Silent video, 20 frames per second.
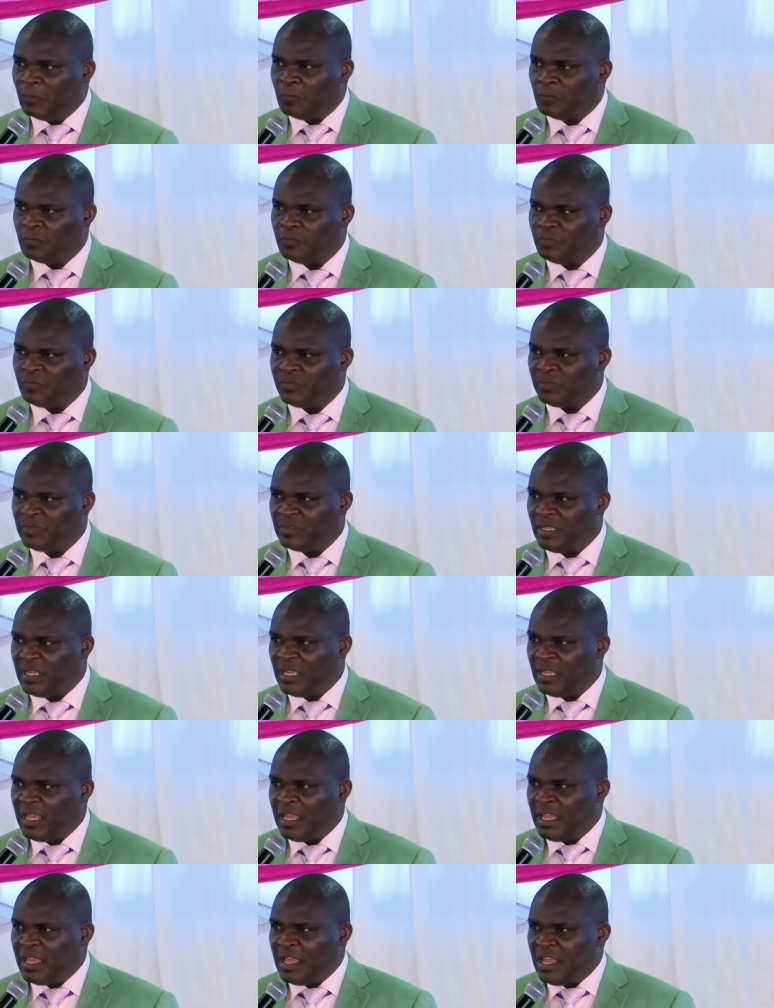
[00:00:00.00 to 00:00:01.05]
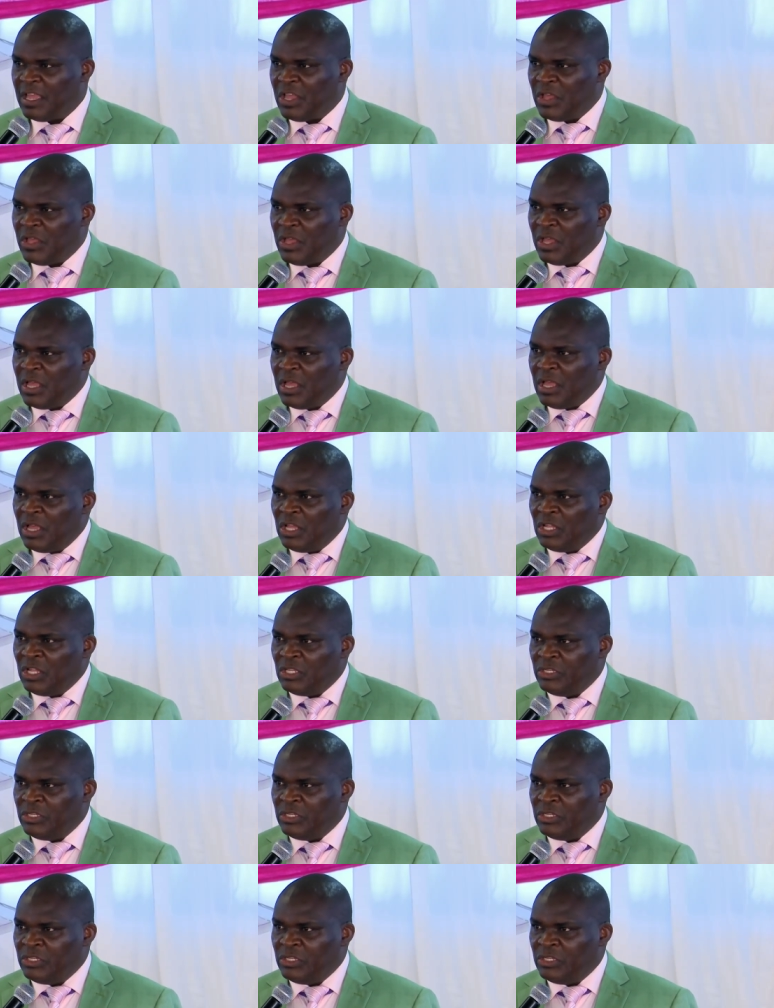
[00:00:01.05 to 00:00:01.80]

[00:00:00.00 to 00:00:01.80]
Because things do happen here.